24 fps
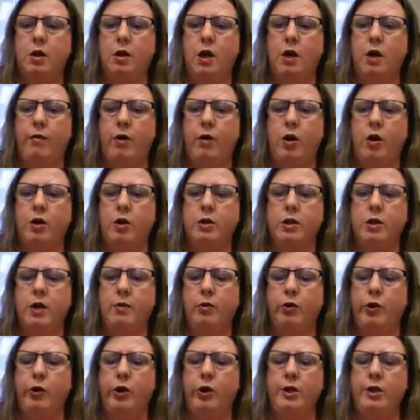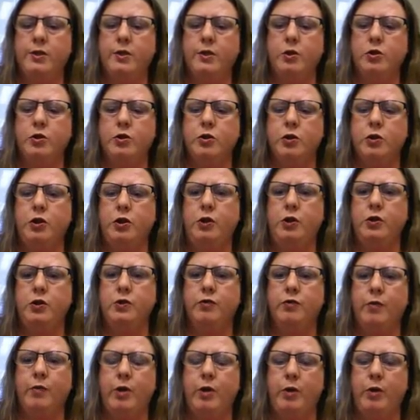have a hard time learning social
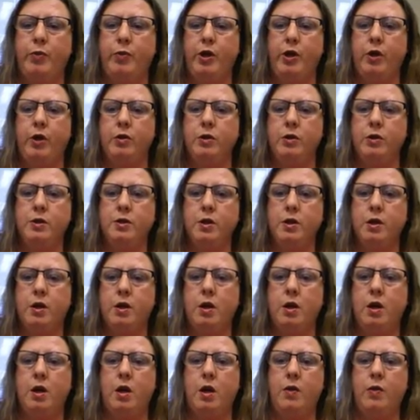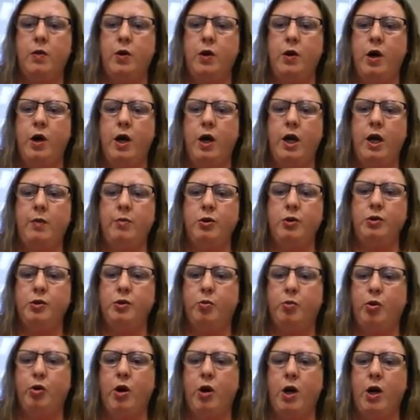cues from their peers. They're not able
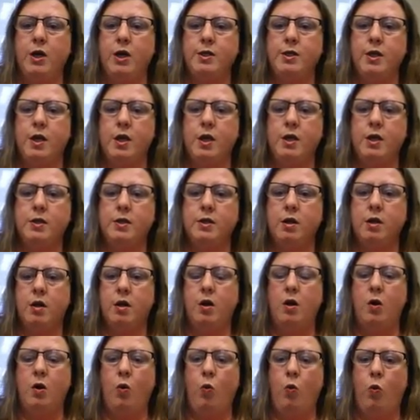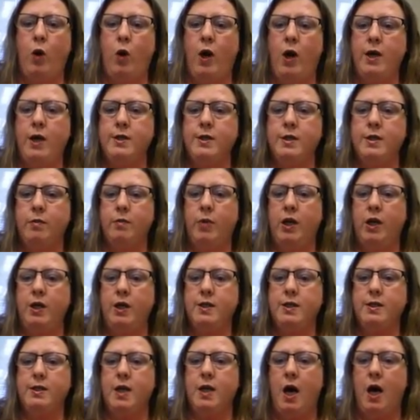to process why
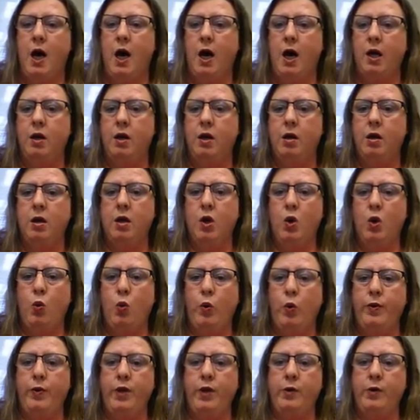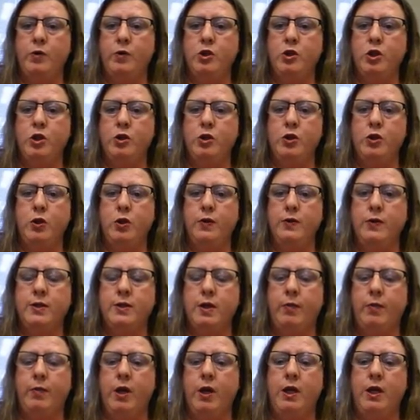somebody's sad, what they should do if
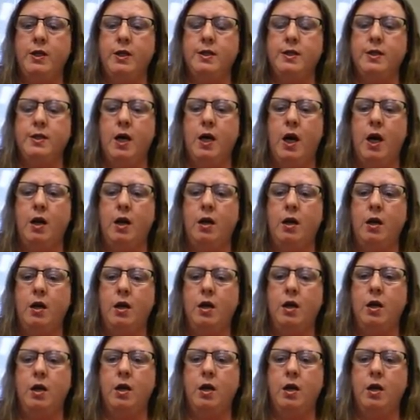somebody's sad.